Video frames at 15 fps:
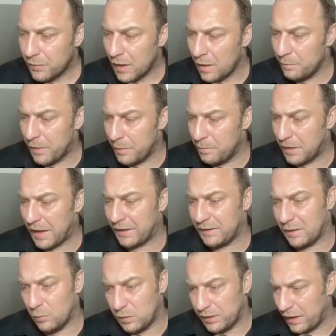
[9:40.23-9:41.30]
by black
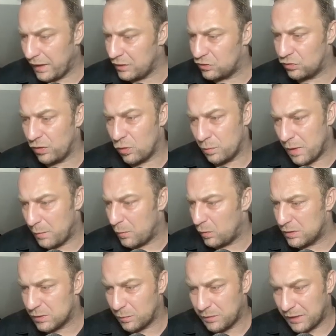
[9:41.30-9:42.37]
then with h3 or maybe with
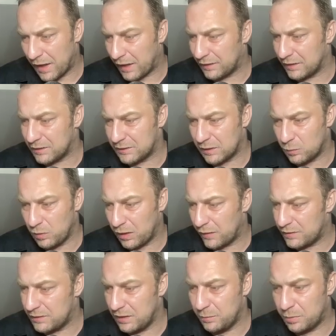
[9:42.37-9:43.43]
some tactics that we have
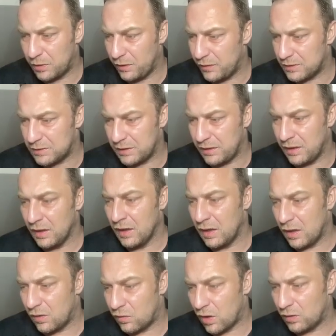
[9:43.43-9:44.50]
seen previously
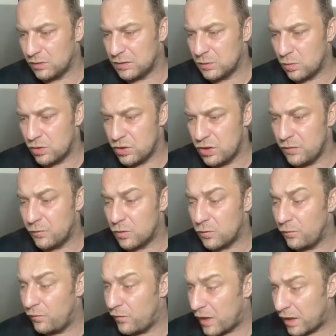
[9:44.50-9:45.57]
around the square g for
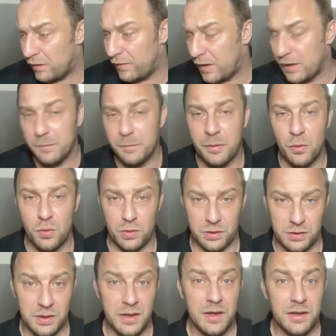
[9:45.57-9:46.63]
very very
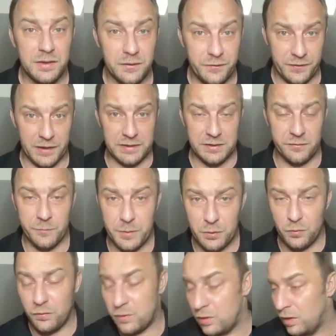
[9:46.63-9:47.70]
important defensive
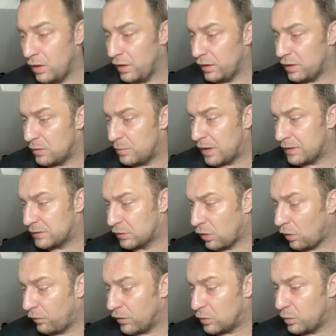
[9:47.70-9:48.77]
maneuver here by
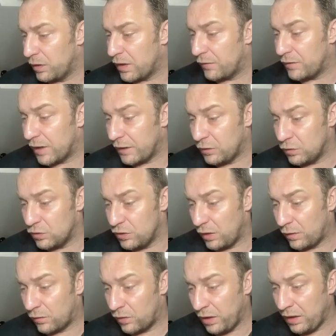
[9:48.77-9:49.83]
stockfish we have knight to
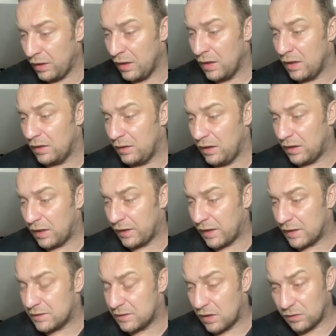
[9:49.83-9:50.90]
g3 leela
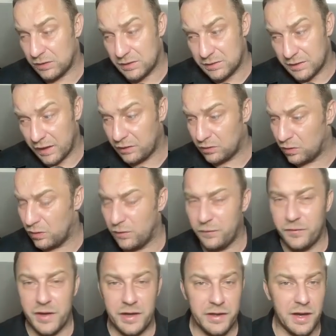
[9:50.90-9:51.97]
gets now this knight on a
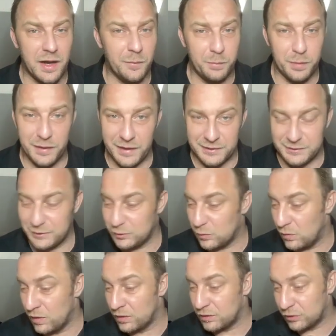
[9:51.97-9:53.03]
very unpleasant
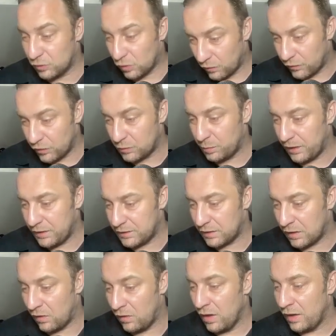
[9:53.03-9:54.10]
square stockfish plays
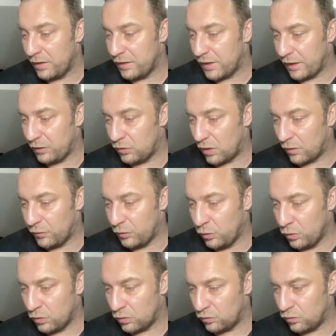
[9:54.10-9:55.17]
now knight to
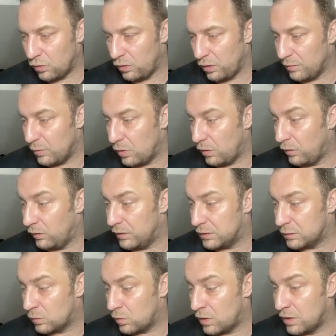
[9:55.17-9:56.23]
f2 controlling both of the
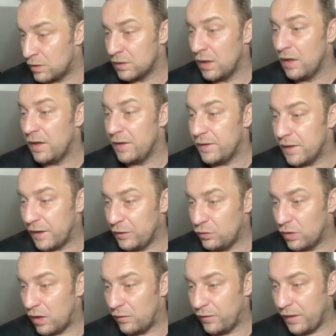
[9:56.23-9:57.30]
squares knight
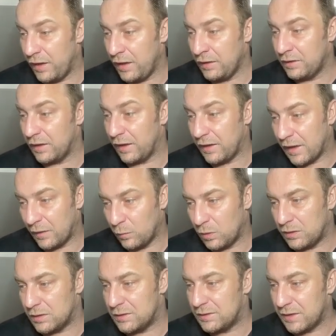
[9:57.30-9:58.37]
to f8 again with
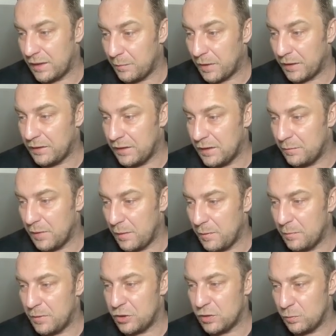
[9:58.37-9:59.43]
the same idea maybe
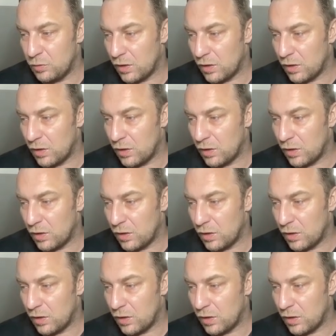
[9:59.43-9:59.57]
bishop to